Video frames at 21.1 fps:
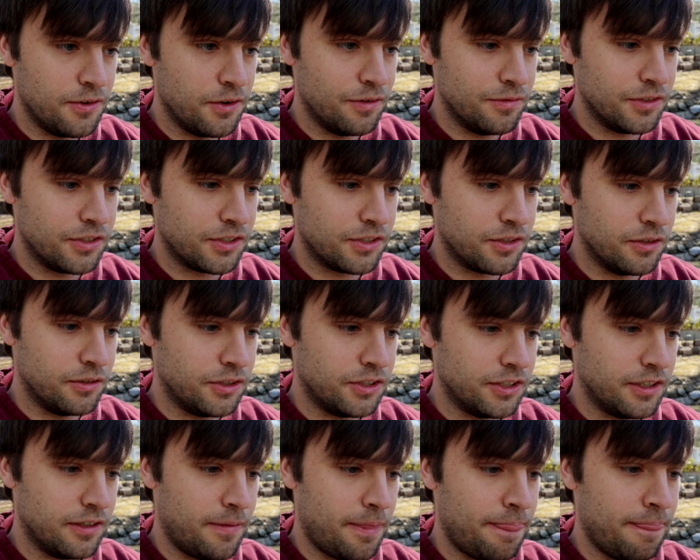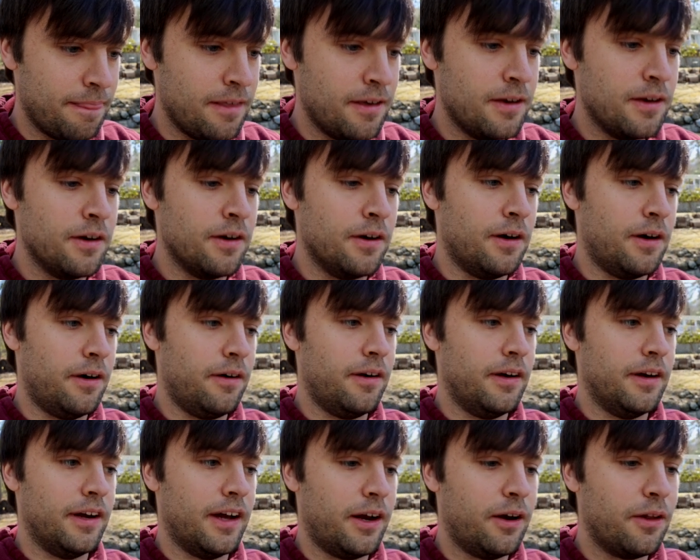Nova Scotia. All
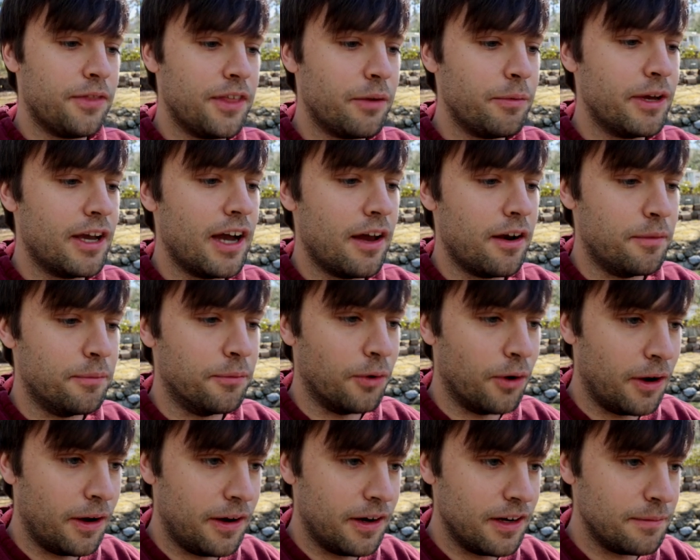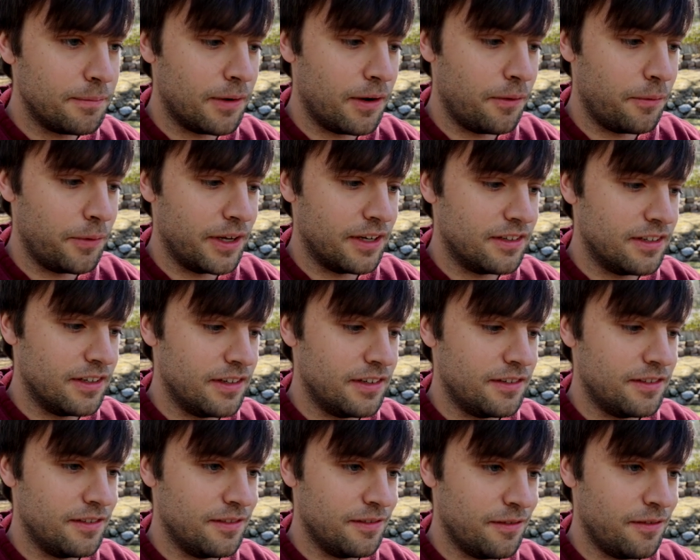right, I don't think we got them wrong, but we did,
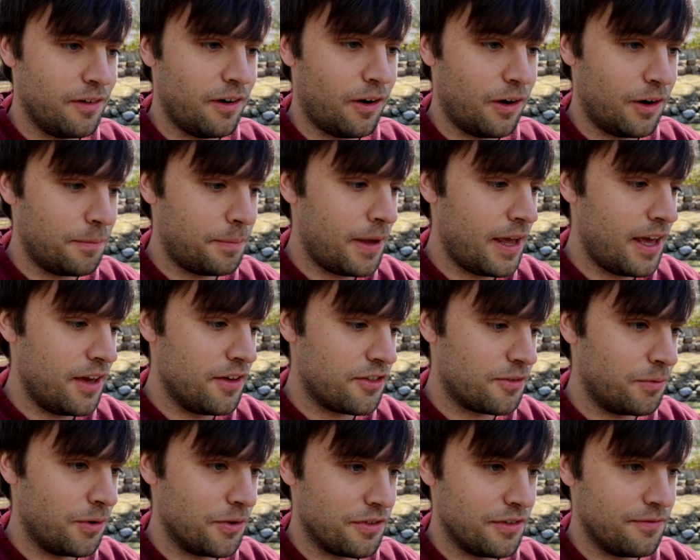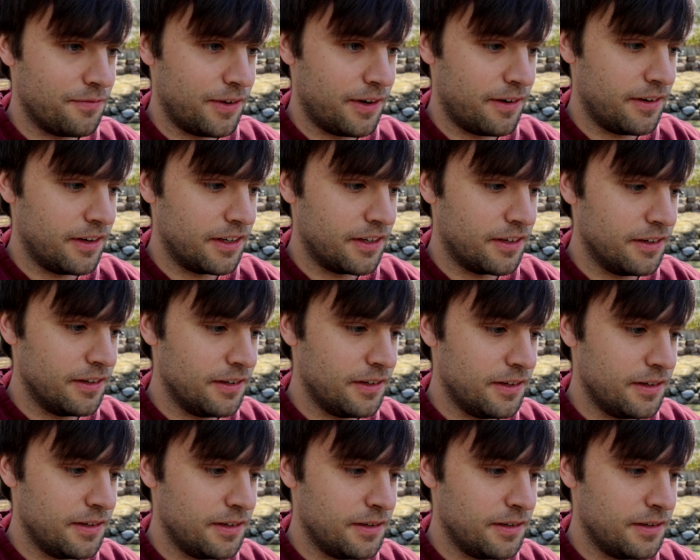our pace wasn't very good.